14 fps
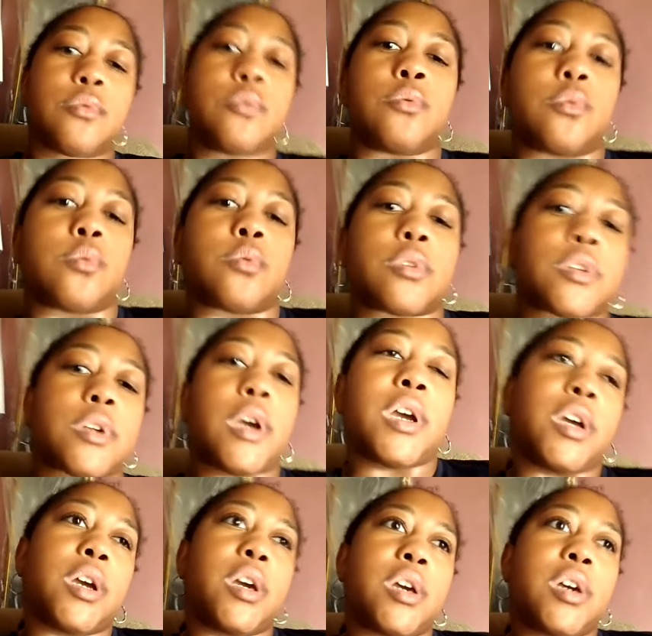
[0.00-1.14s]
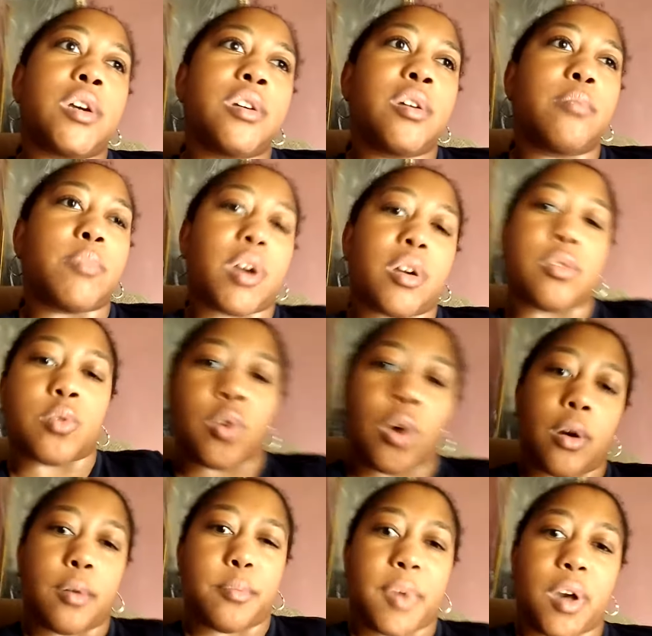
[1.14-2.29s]
hmm, today, I'm not going to
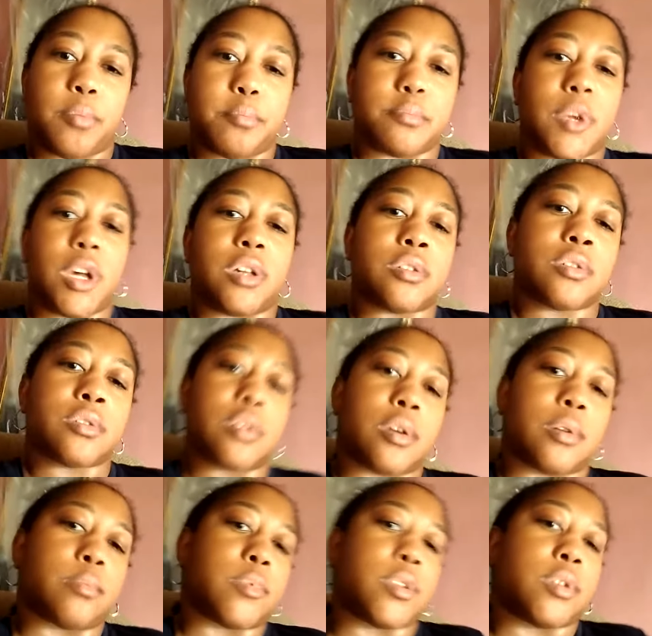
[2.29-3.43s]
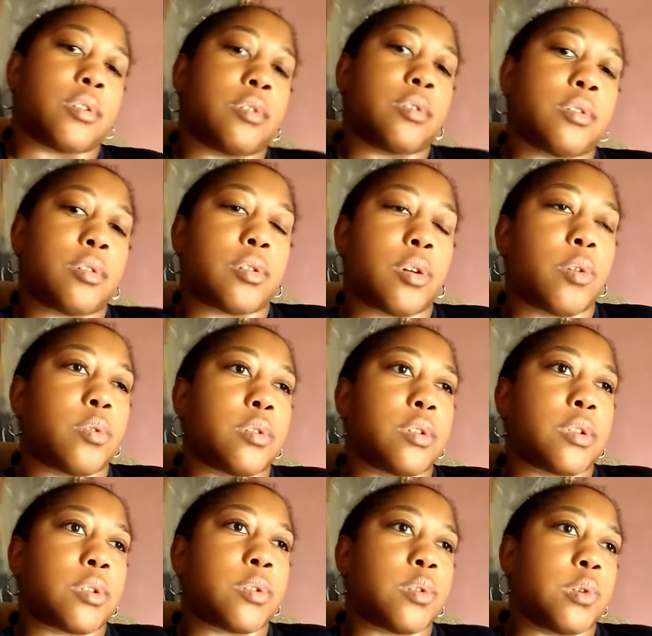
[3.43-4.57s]
talk about much. I'm just
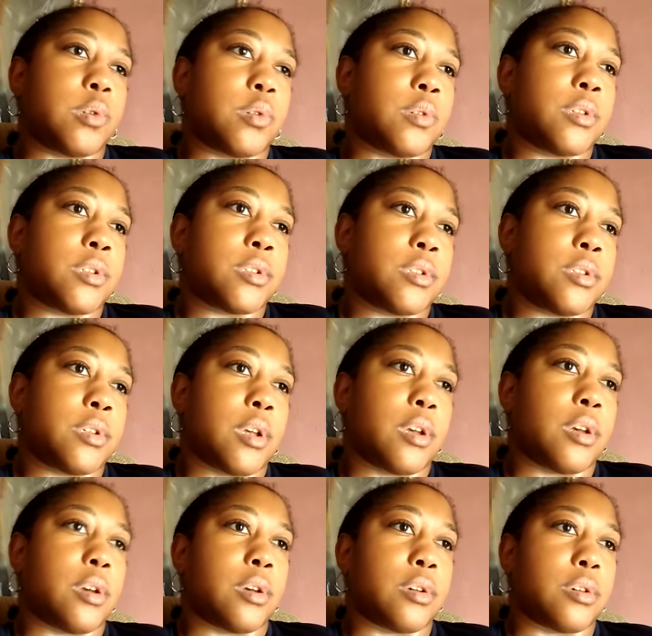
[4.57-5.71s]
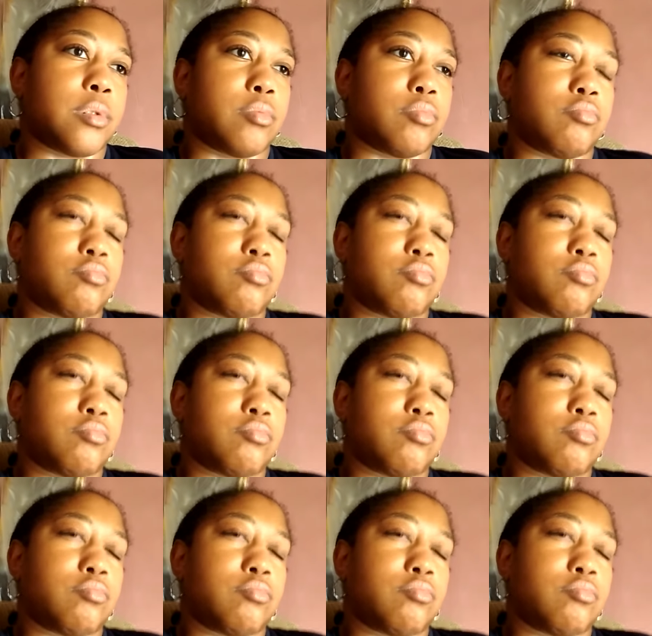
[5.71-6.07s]
going to say